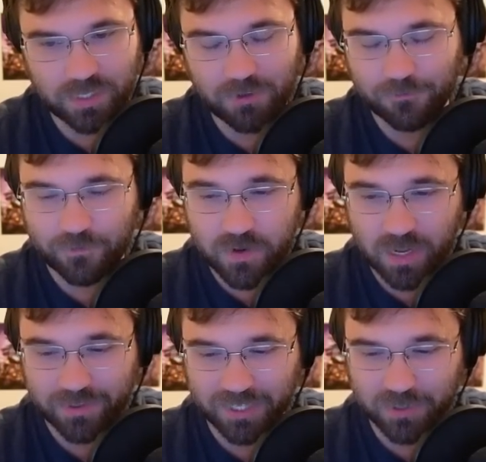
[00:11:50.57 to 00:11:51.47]
Leaf,
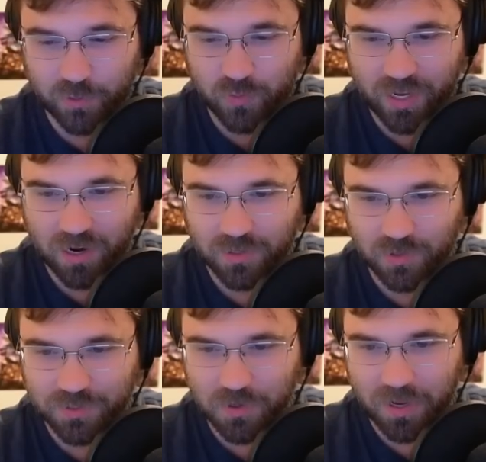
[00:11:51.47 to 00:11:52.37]
nothing new there.
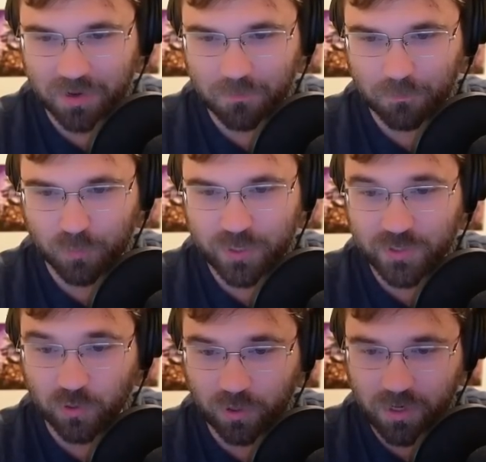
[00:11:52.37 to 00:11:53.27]
So let's go ahead and
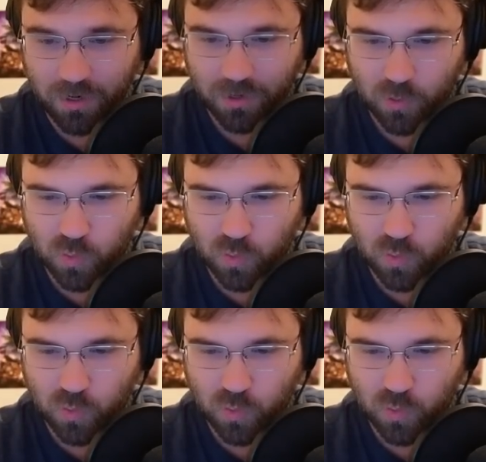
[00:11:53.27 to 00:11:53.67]
breeze on.